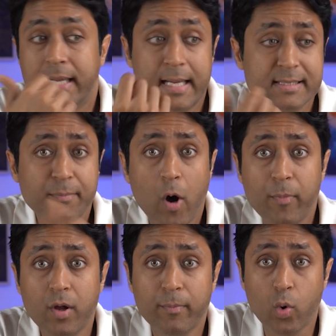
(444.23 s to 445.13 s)
It is a
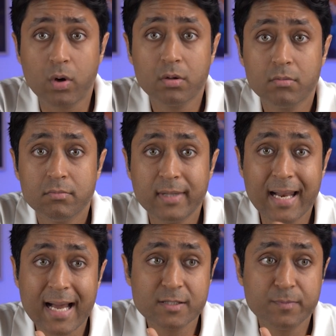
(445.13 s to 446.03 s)
popular book
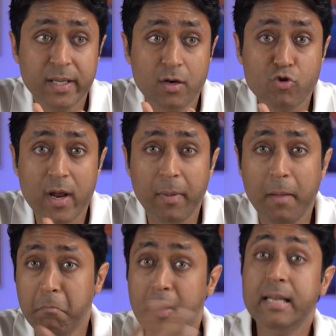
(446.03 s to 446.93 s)
that has been read by
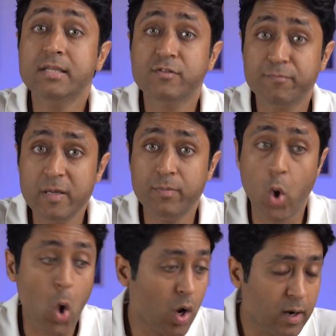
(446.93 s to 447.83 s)
millions of people
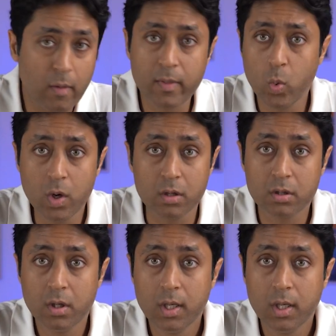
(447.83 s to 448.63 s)
all around the world.